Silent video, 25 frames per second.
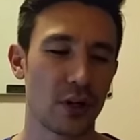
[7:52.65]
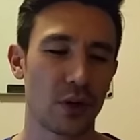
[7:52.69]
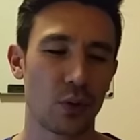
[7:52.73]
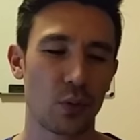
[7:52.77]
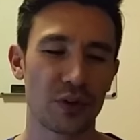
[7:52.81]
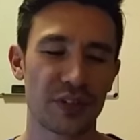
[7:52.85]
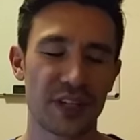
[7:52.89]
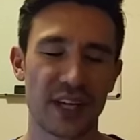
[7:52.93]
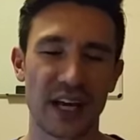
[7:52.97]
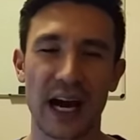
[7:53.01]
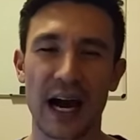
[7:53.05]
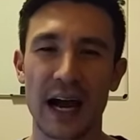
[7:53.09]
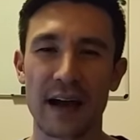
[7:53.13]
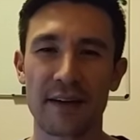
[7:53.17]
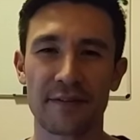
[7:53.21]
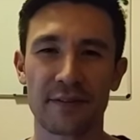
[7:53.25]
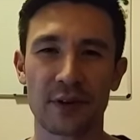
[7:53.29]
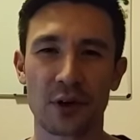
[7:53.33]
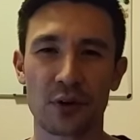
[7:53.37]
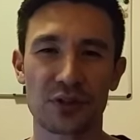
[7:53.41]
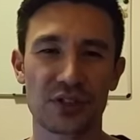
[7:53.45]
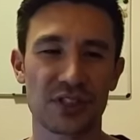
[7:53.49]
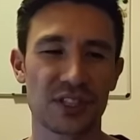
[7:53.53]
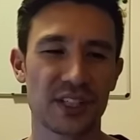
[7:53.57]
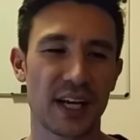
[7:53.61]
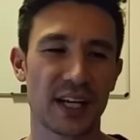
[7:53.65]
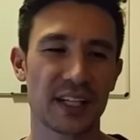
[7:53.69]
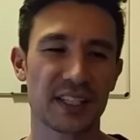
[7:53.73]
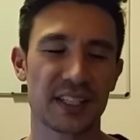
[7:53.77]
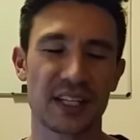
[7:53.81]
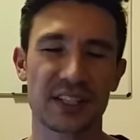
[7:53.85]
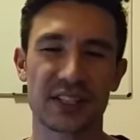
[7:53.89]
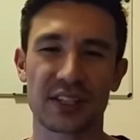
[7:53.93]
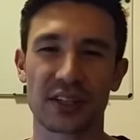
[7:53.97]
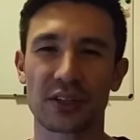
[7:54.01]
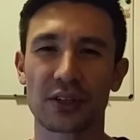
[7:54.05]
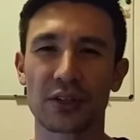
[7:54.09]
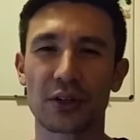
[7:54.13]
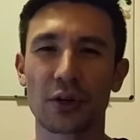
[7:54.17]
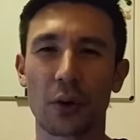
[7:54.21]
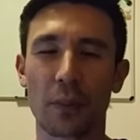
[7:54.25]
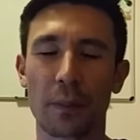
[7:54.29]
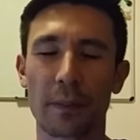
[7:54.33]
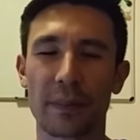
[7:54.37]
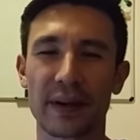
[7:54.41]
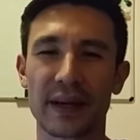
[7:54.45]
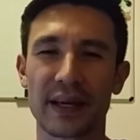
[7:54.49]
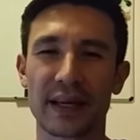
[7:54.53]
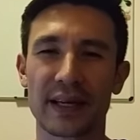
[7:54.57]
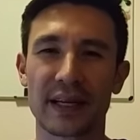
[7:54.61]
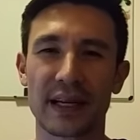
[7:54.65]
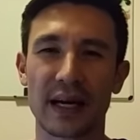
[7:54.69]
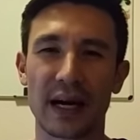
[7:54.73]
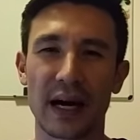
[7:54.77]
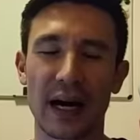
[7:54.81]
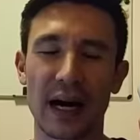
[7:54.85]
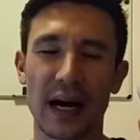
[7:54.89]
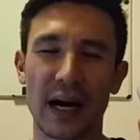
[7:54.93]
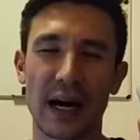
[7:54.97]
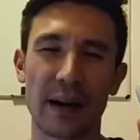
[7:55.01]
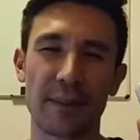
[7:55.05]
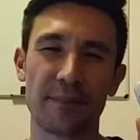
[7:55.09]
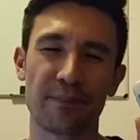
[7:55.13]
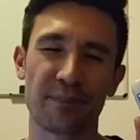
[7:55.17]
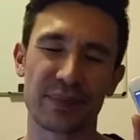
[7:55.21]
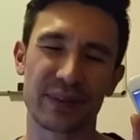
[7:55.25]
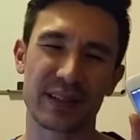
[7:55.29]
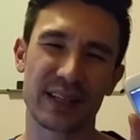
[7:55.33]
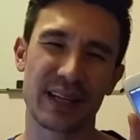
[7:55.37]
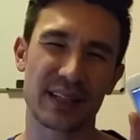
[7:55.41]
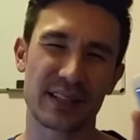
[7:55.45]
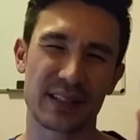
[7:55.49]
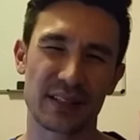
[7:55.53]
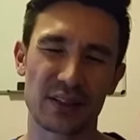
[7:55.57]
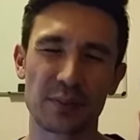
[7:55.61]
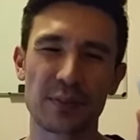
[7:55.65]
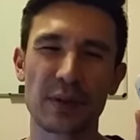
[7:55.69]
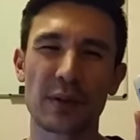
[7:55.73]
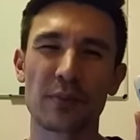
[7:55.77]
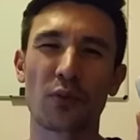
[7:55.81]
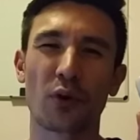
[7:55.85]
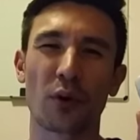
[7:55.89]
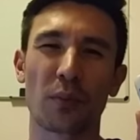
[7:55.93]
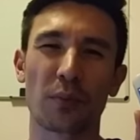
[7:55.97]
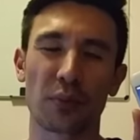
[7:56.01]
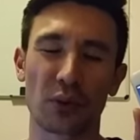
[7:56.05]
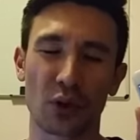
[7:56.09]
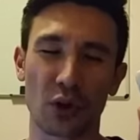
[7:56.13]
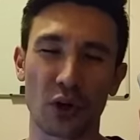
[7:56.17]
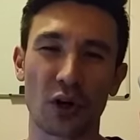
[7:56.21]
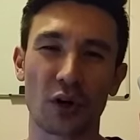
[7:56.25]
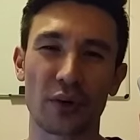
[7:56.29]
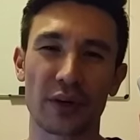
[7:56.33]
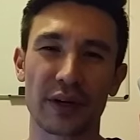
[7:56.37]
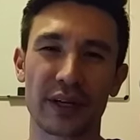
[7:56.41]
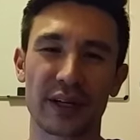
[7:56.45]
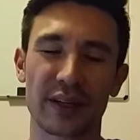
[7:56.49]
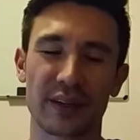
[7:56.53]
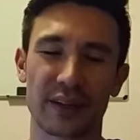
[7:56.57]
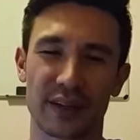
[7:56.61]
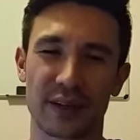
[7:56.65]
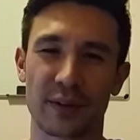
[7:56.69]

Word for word: With the iPhone 6, it's a little bit more blurry